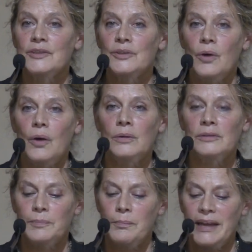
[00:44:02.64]
to
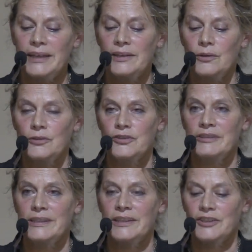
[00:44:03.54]
hold many
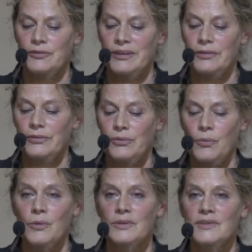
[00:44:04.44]
contradictory
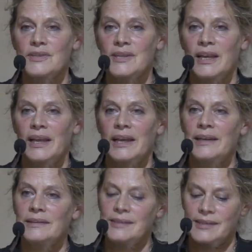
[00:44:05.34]
thoughts
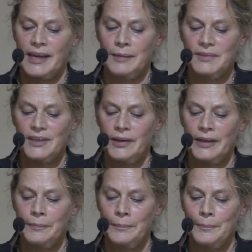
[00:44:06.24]
at the same
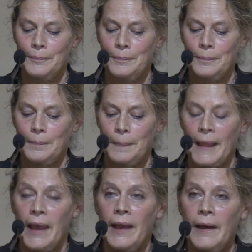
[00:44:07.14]
time.
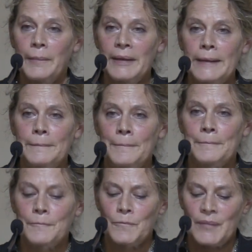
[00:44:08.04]
I mean,
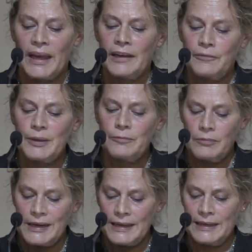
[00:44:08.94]
if we
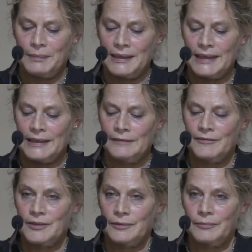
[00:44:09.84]
really
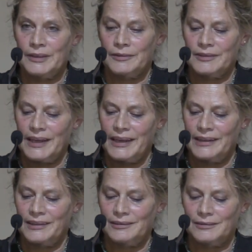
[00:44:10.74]
believed we could
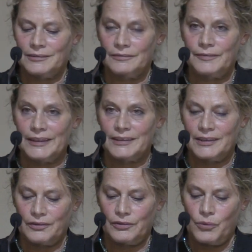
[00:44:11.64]
handle
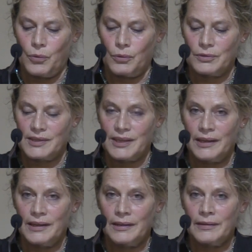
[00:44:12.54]
conflicting thoughts,
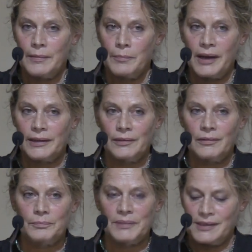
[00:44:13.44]
there might
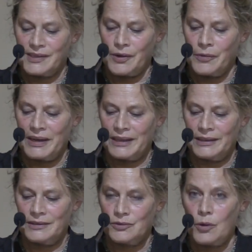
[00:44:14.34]
not be so
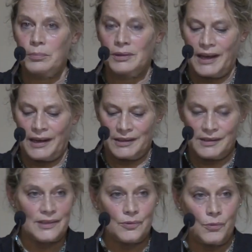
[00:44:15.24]
many
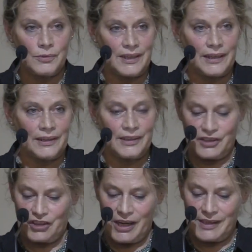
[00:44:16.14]
doppelgangers haunting
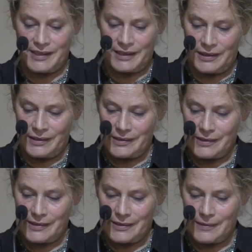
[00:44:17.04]
us, chasing
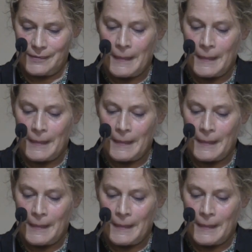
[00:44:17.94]
us.